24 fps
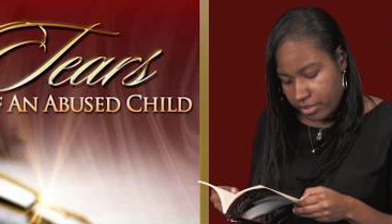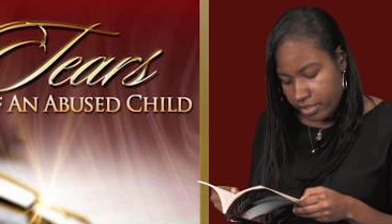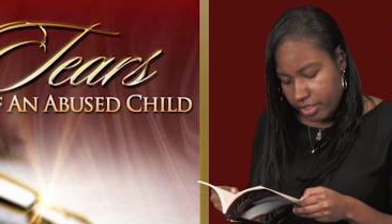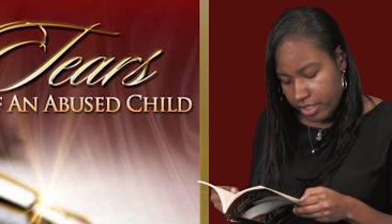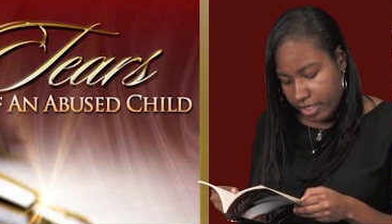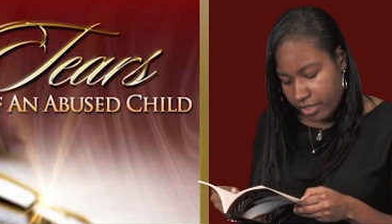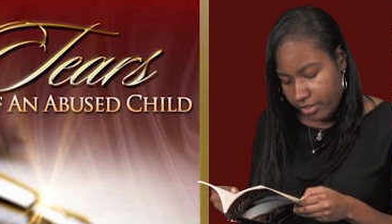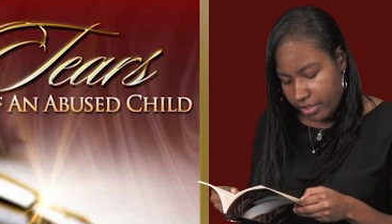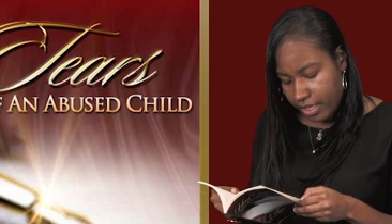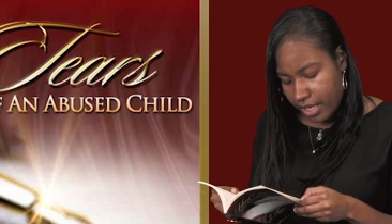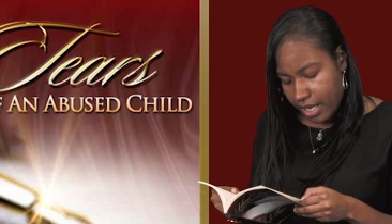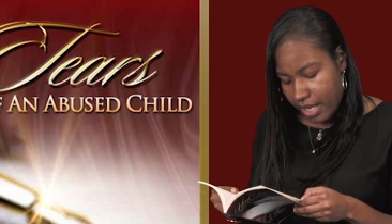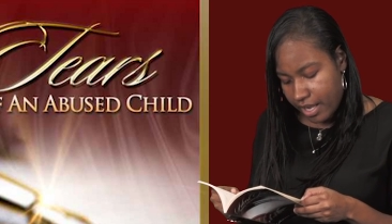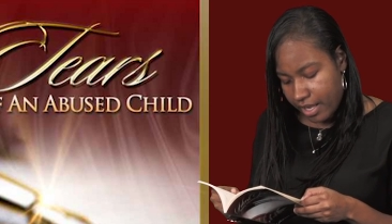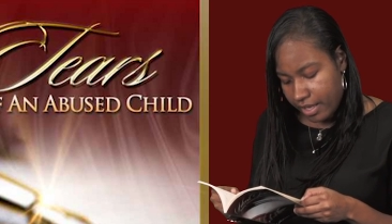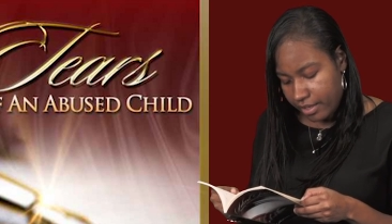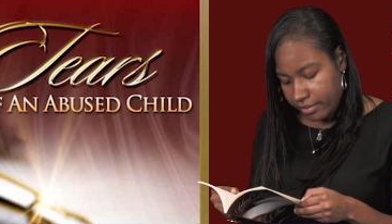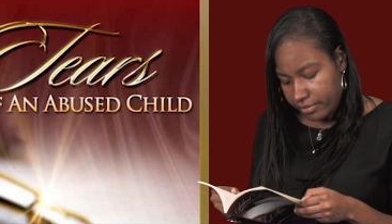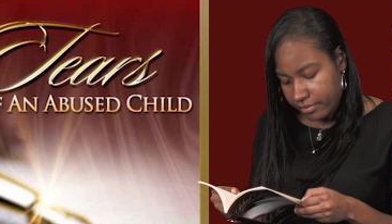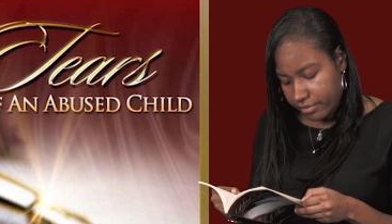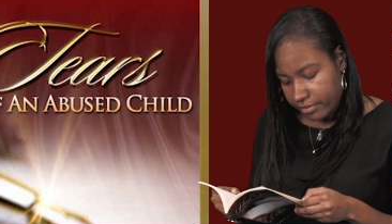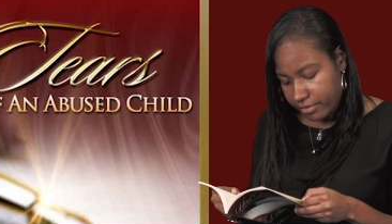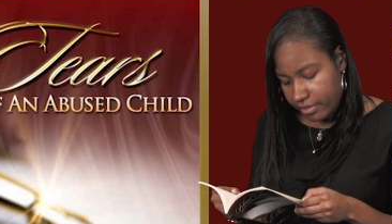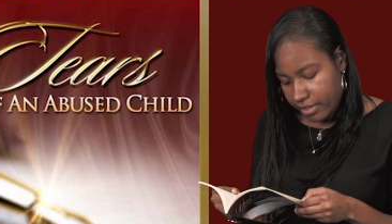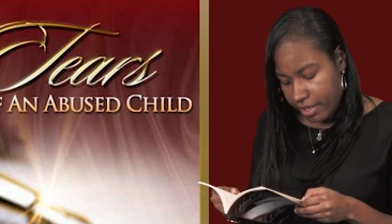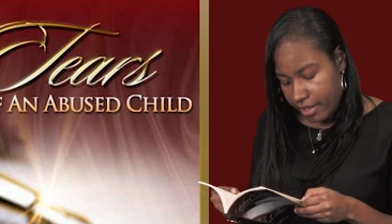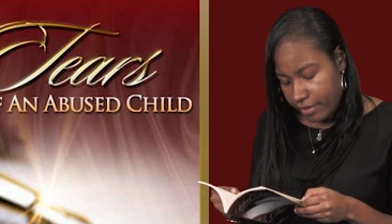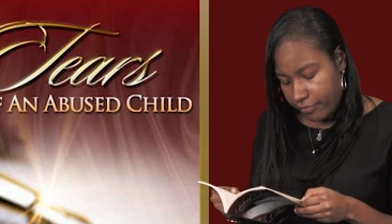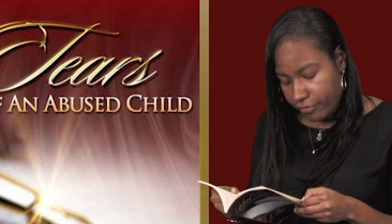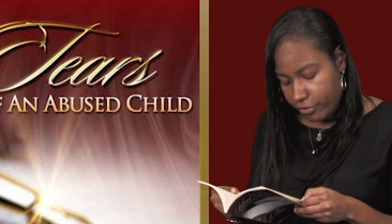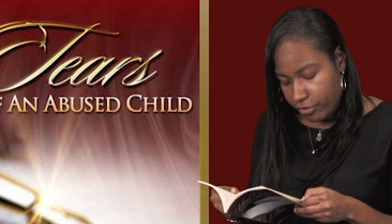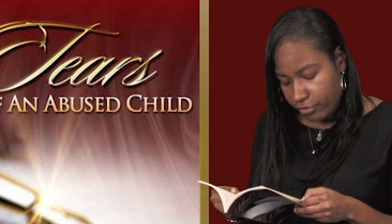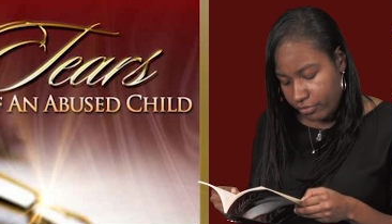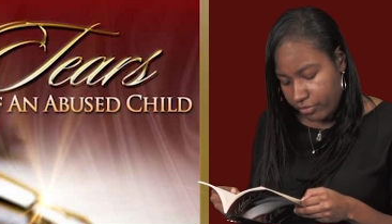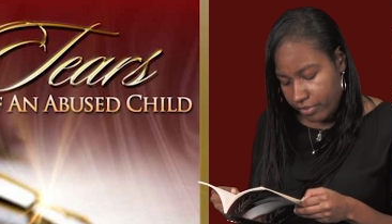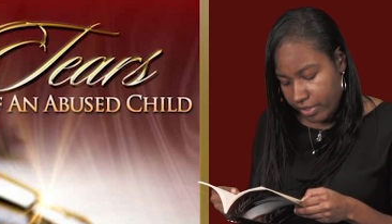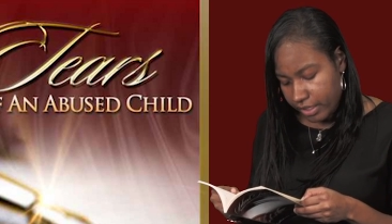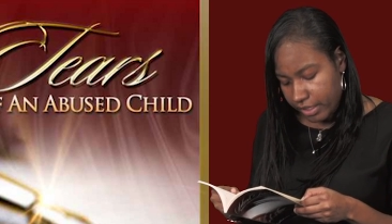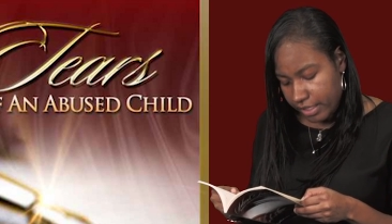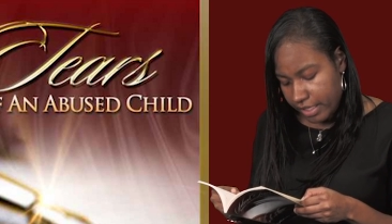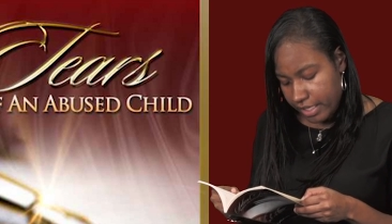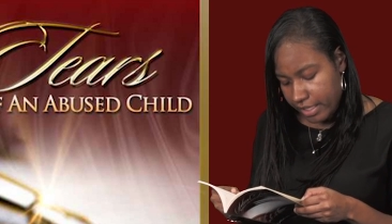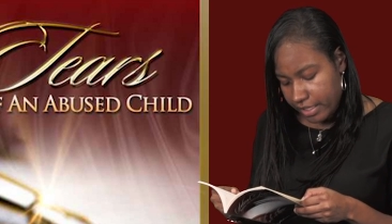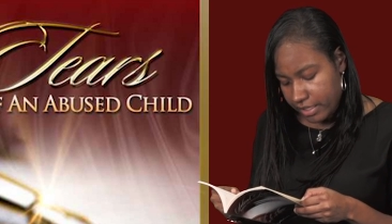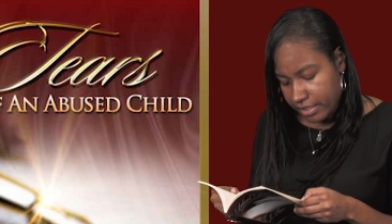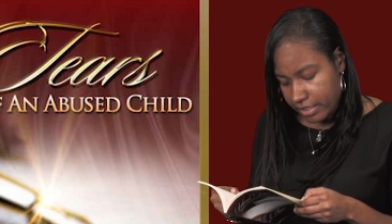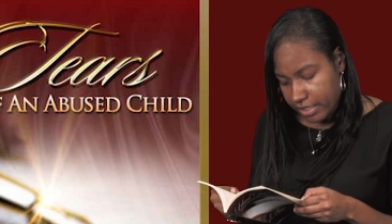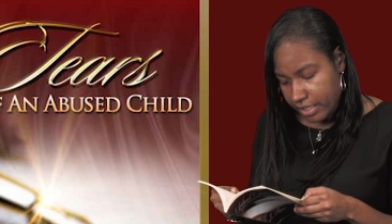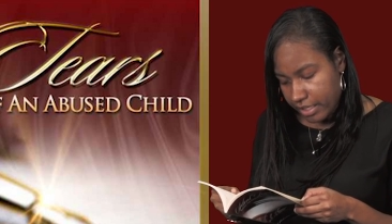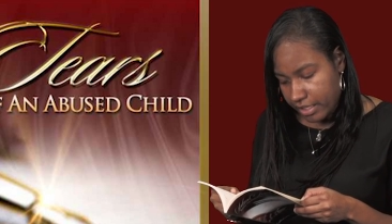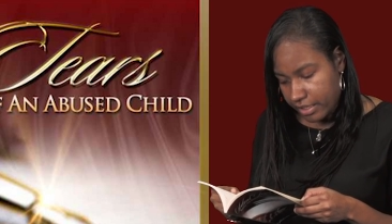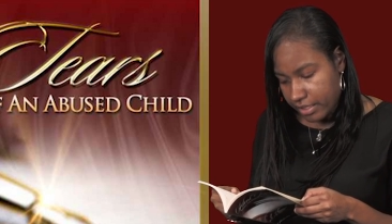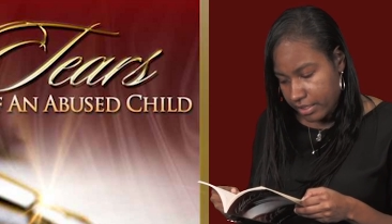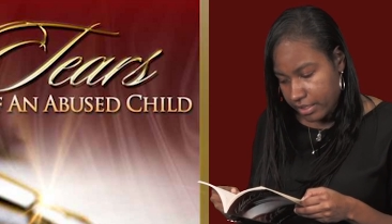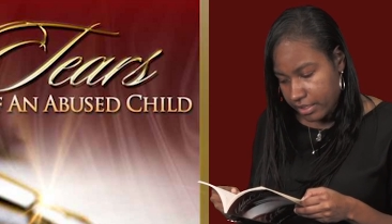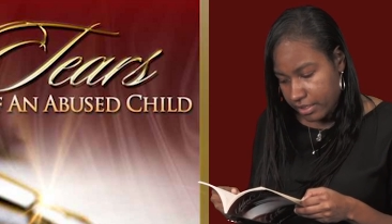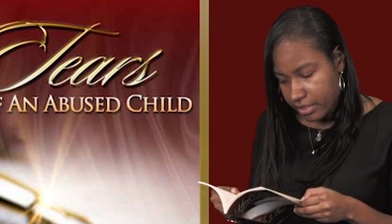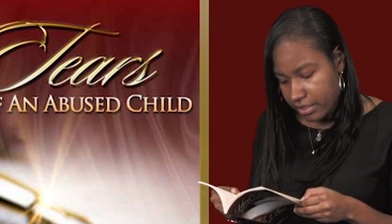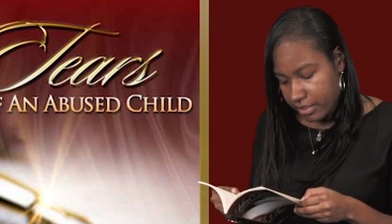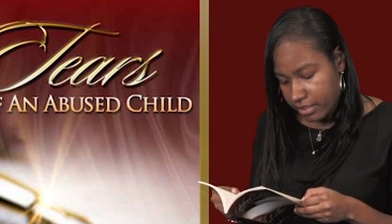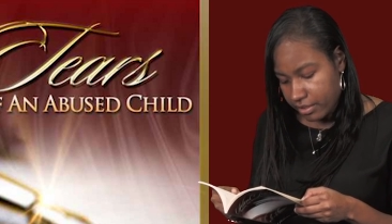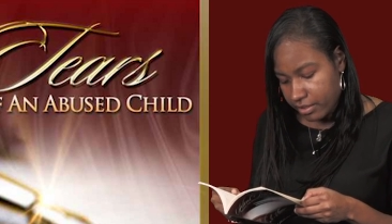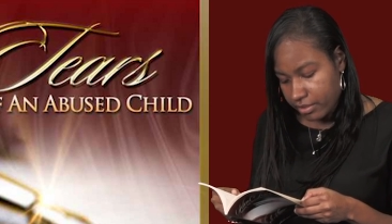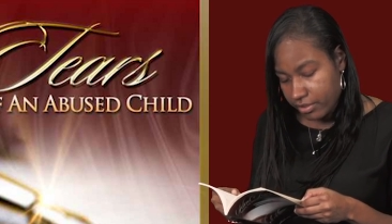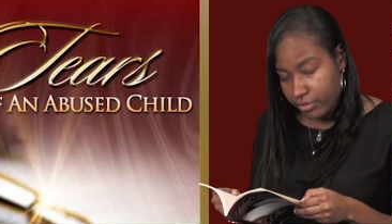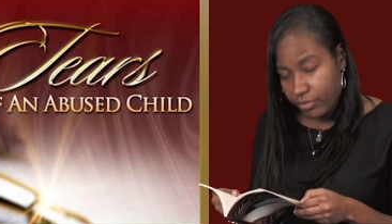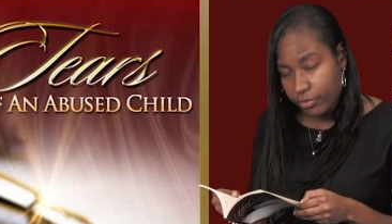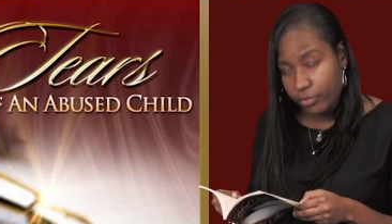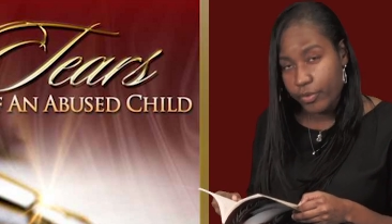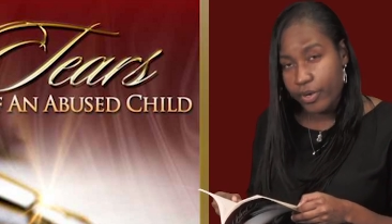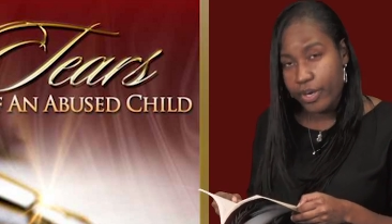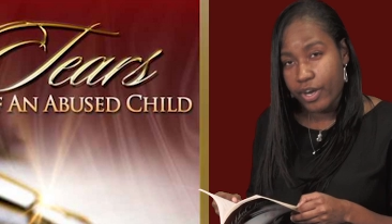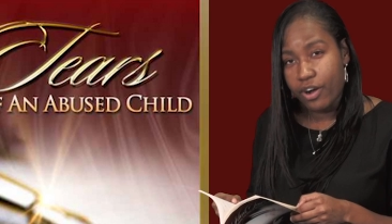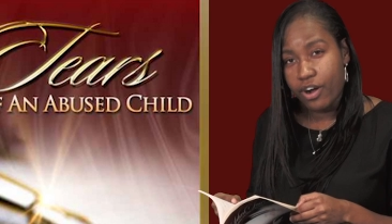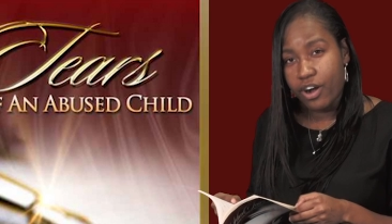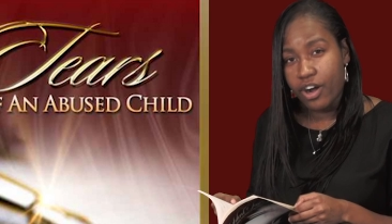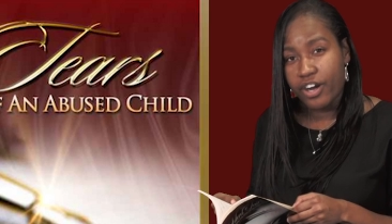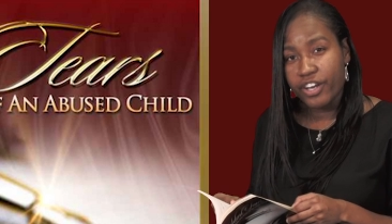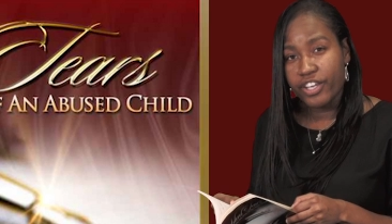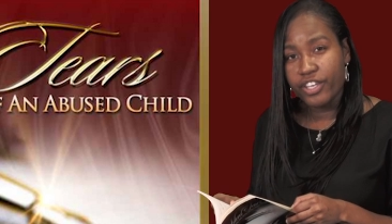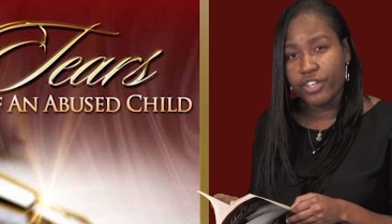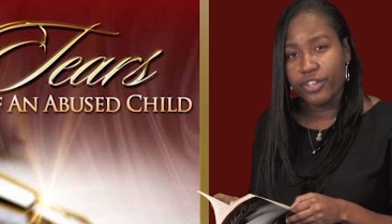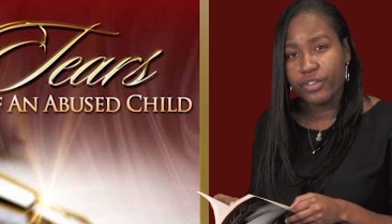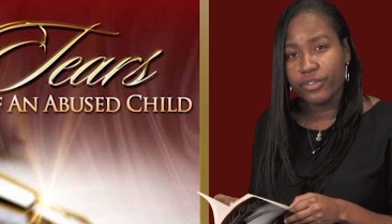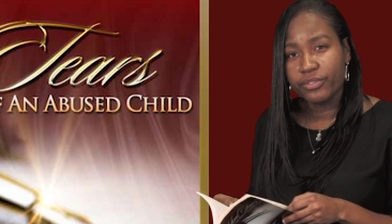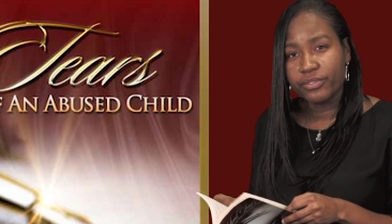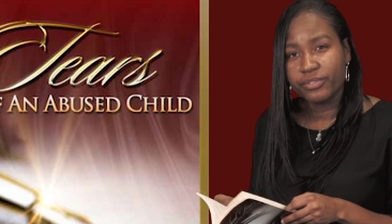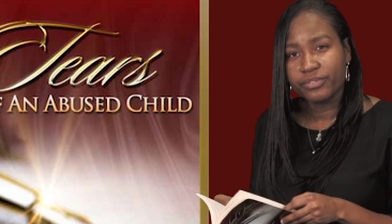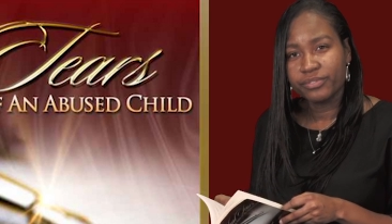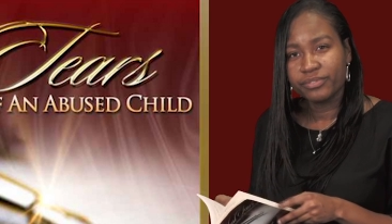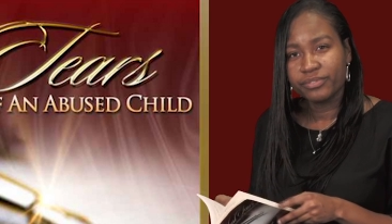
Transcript: Dear God, if you really exist, where are you?